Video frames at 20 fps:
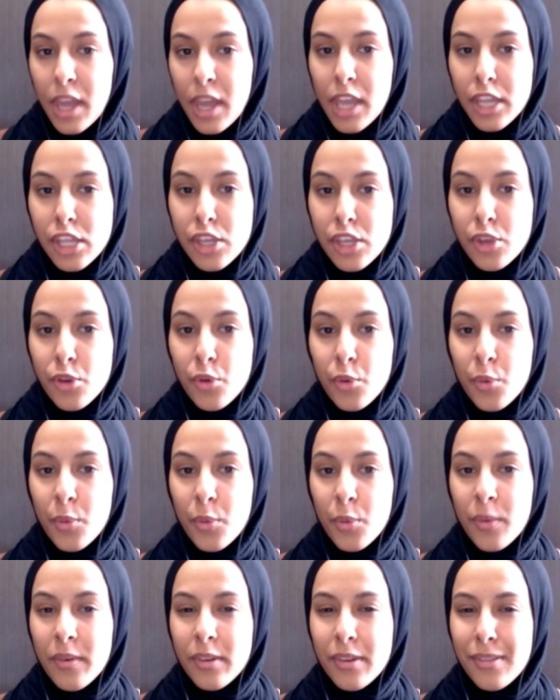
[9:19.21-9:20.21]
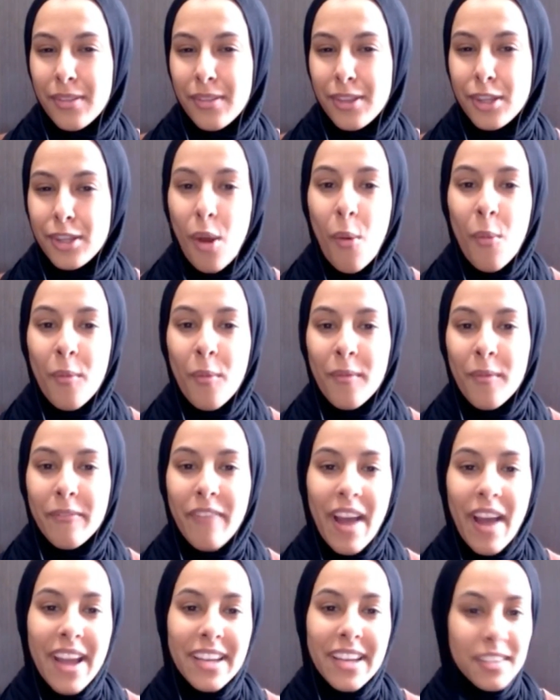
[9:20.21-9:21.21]
you don't
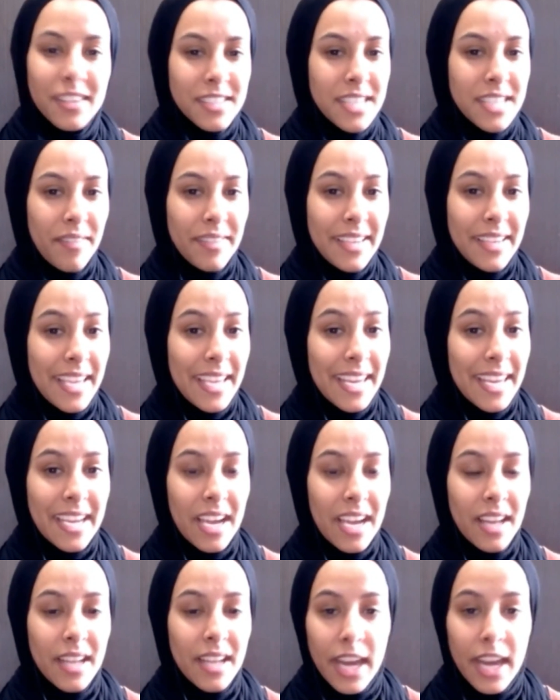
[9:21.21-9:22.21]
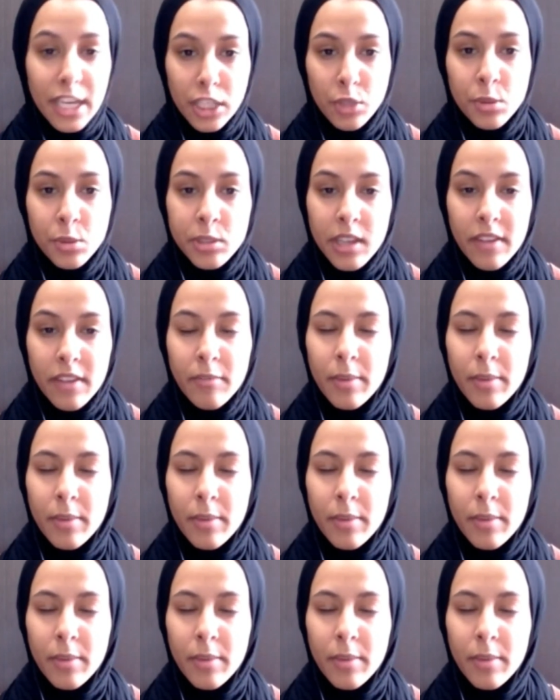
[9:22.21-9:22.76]
find yourself getting a lot of use of,